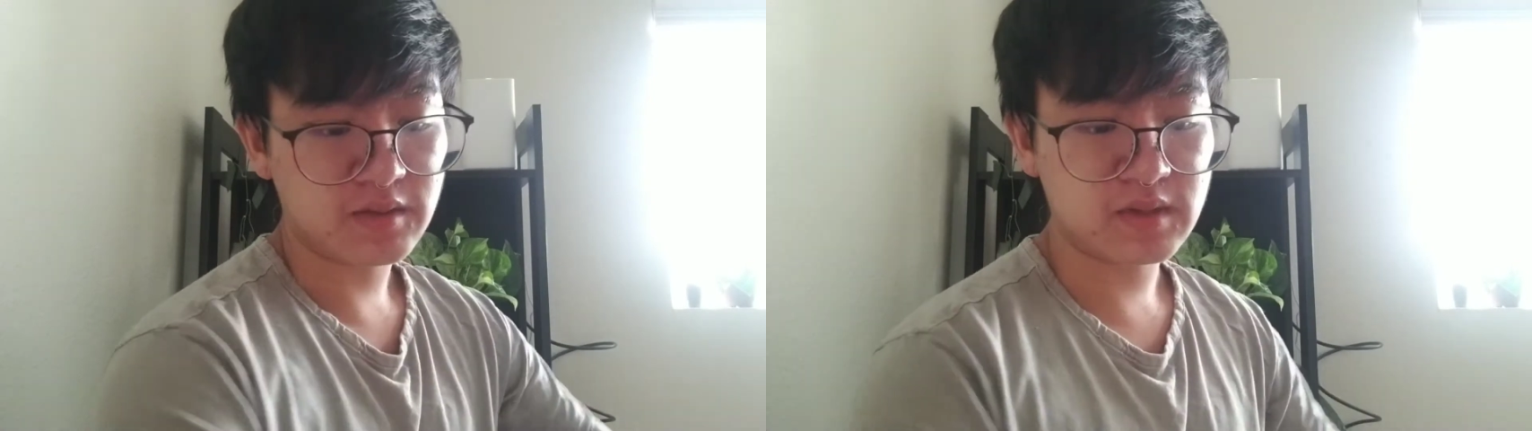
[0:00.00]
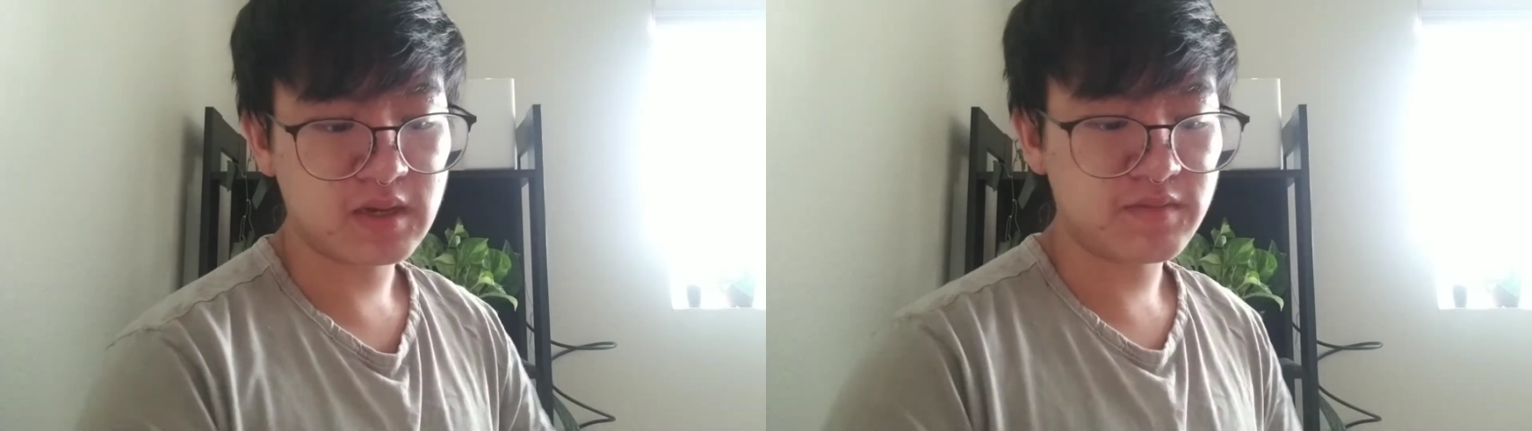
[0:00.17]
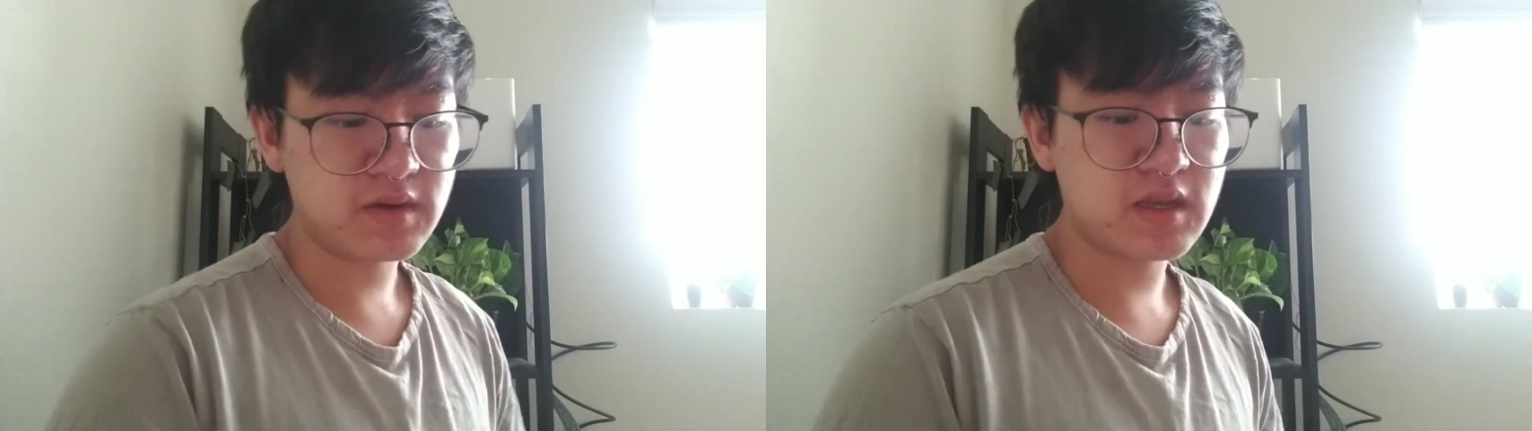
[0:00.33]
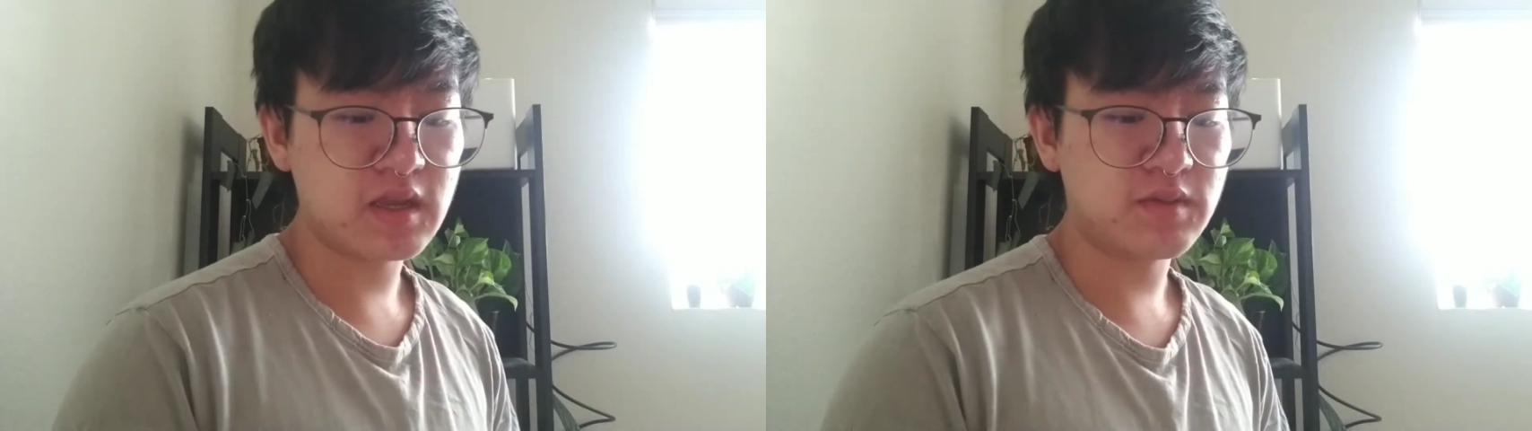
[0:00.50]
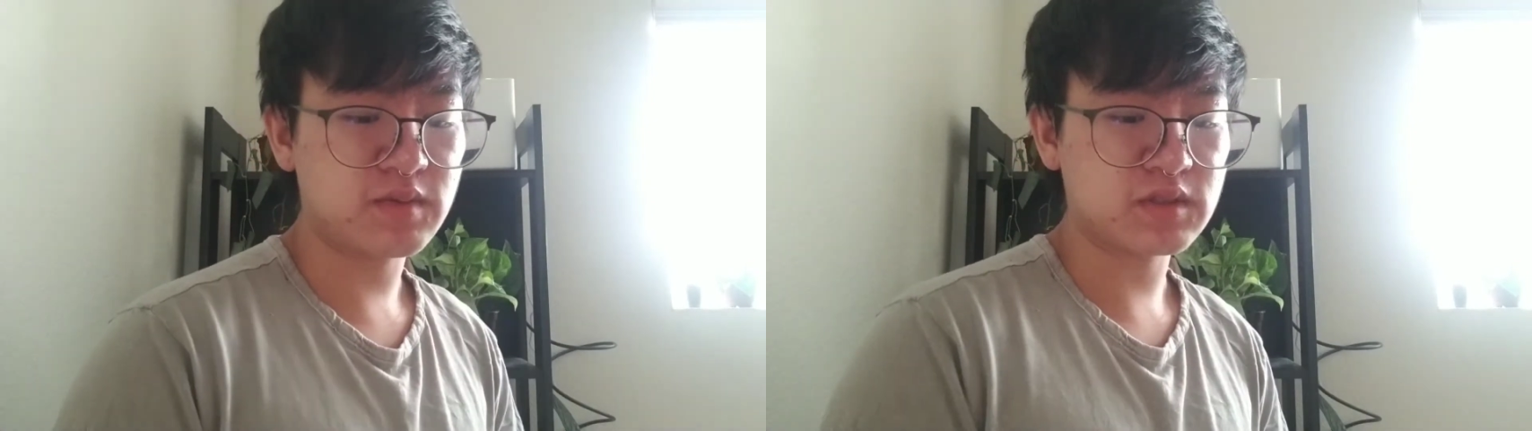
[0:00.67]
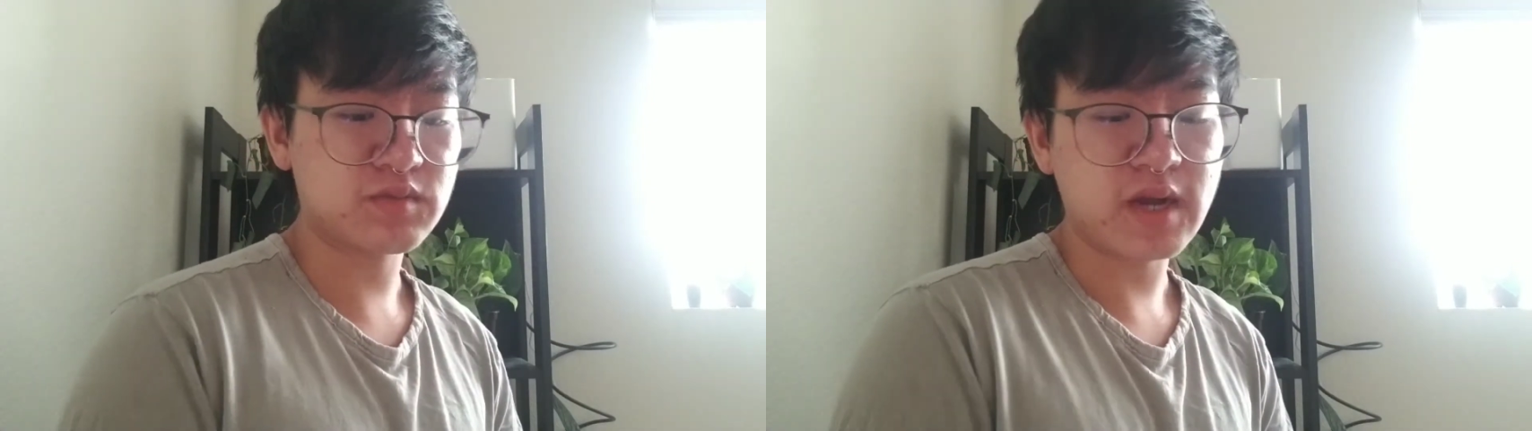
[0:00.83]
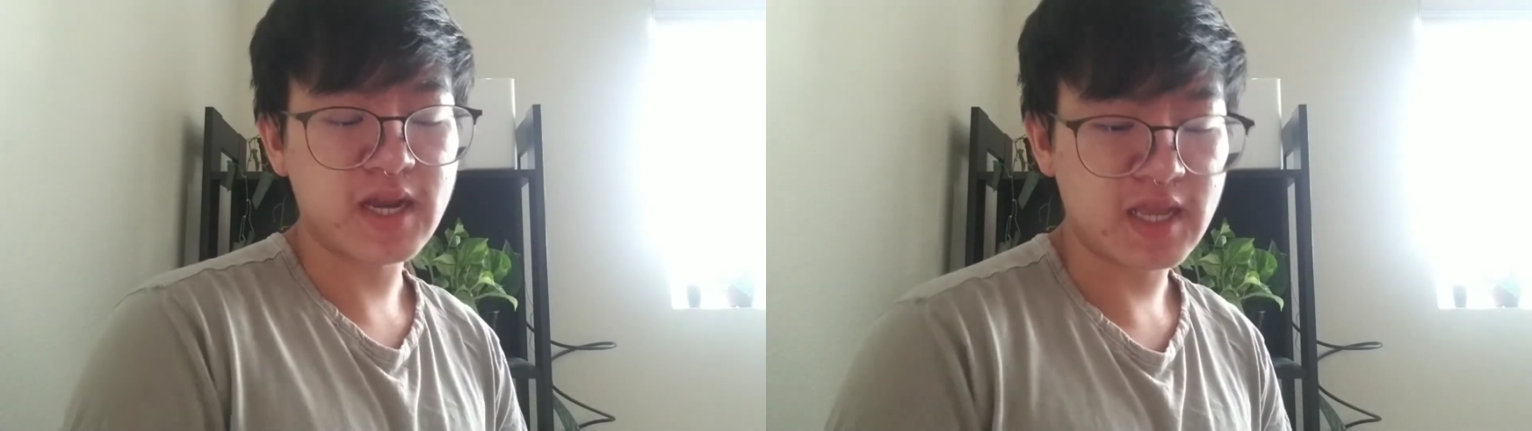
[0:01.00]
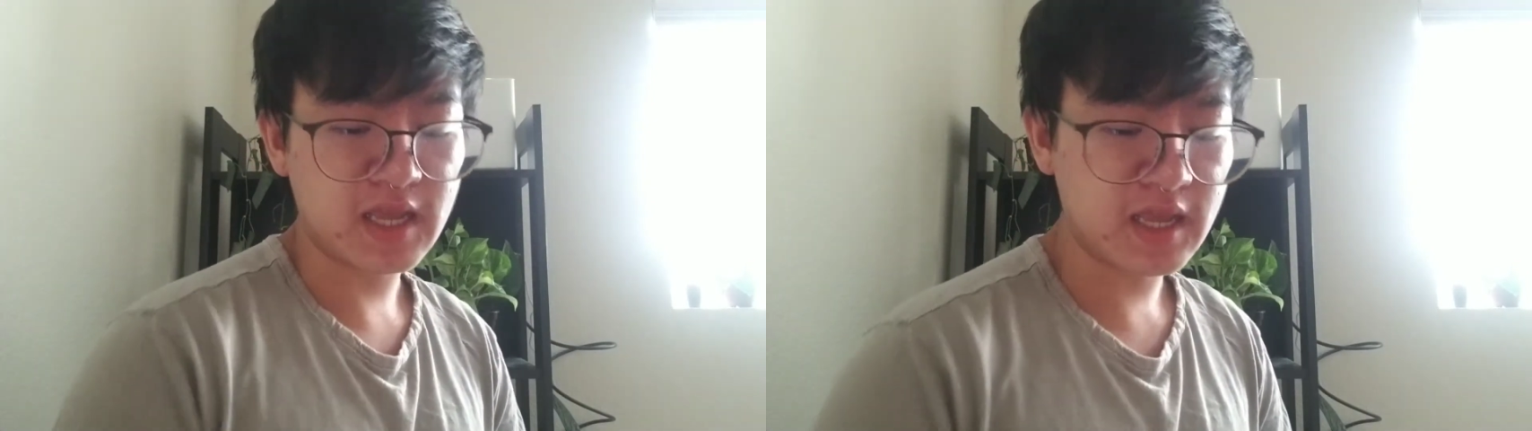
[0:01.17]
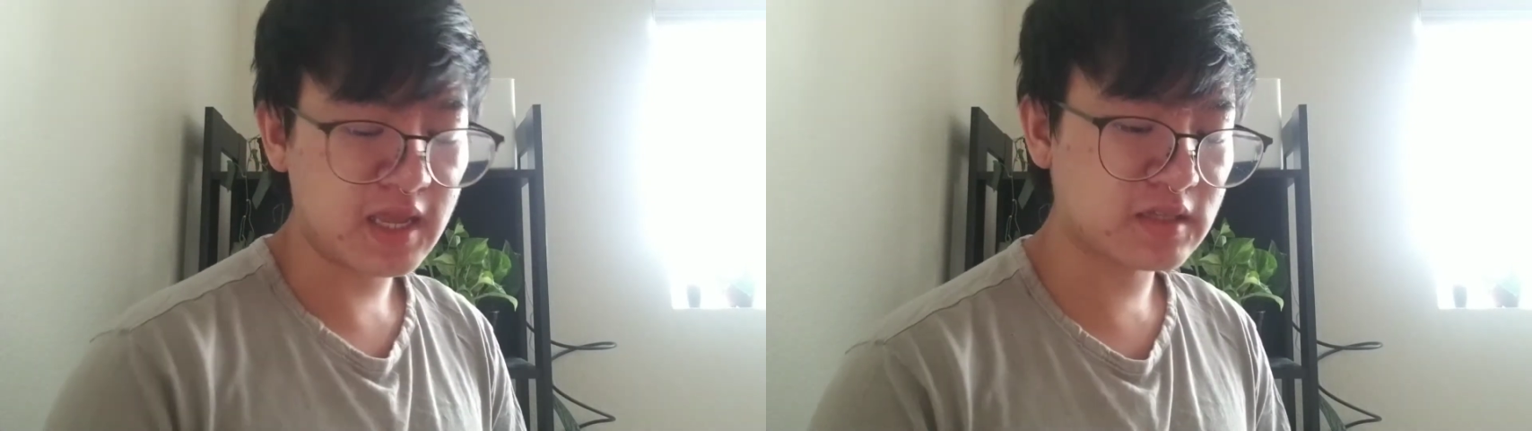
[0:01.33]
whenever he was
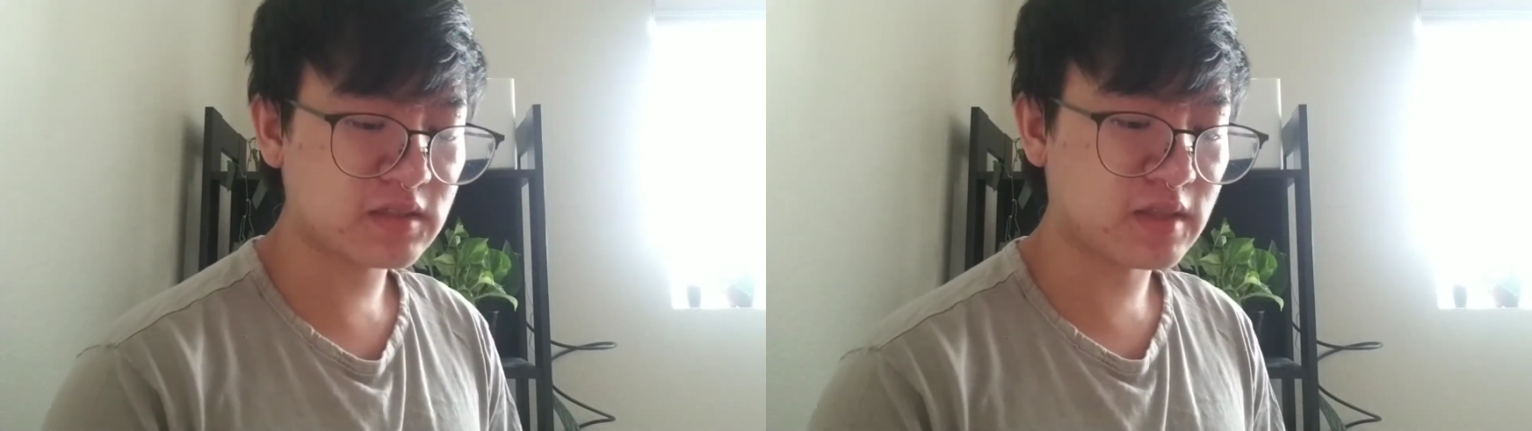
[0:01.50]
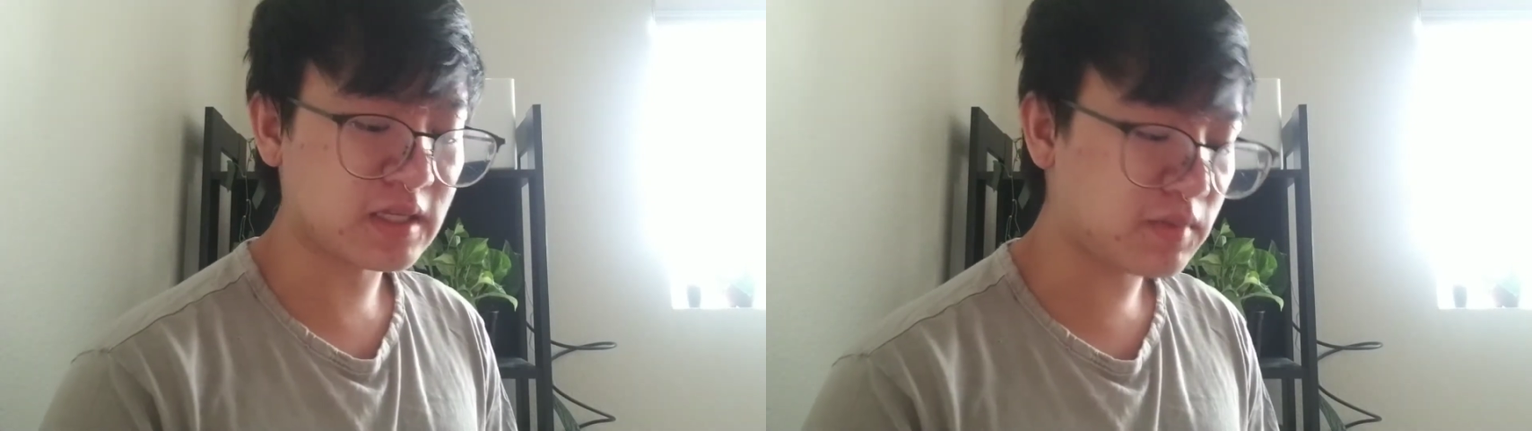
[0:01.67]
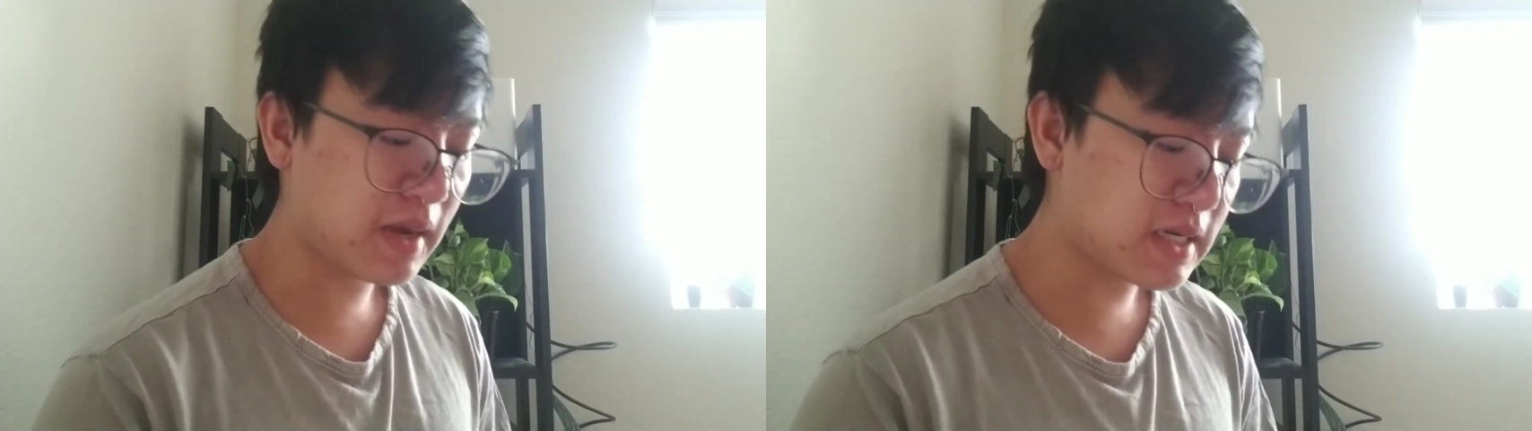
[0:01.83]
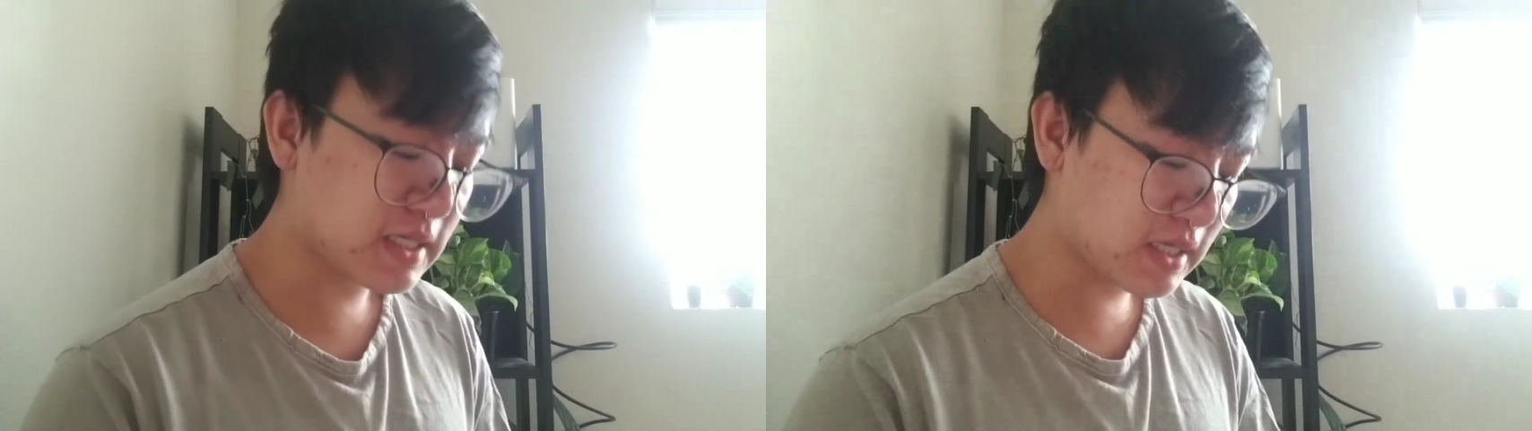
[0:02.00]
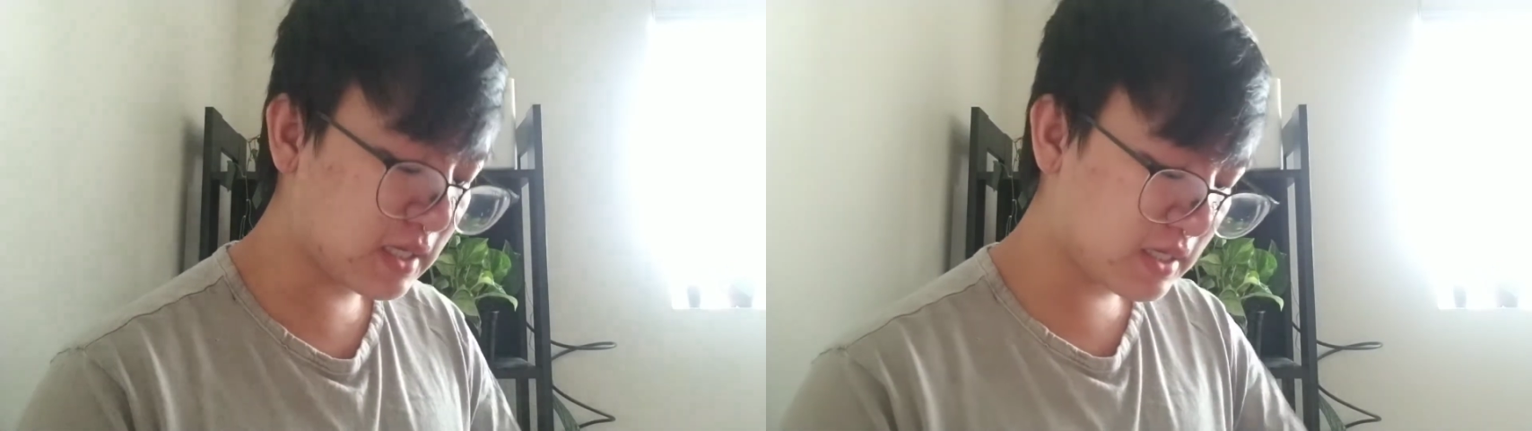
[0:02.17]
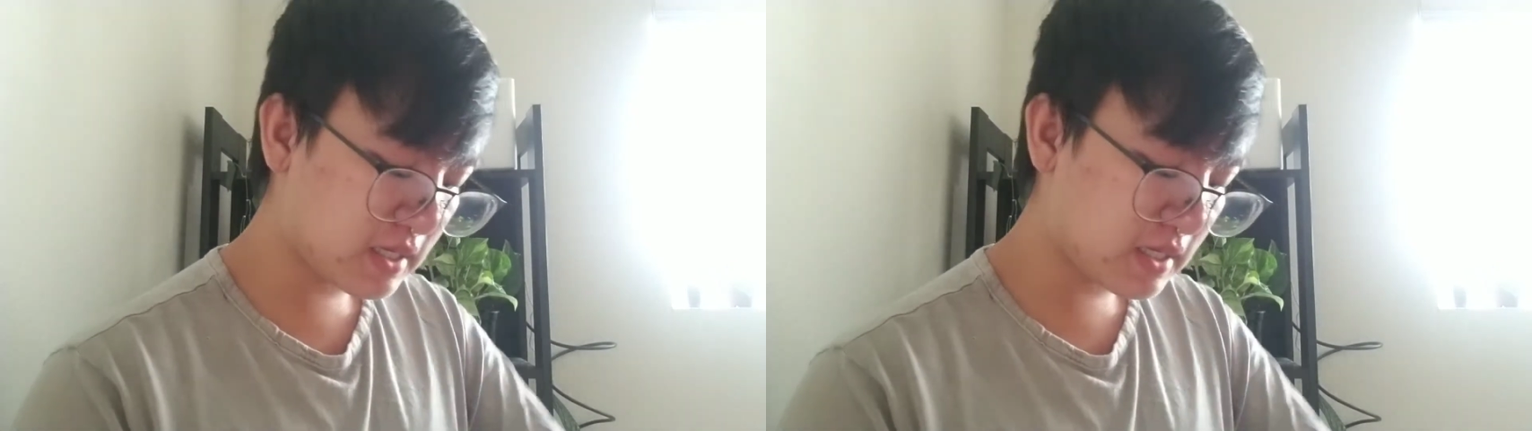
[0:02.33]
ready, and so that's what I did.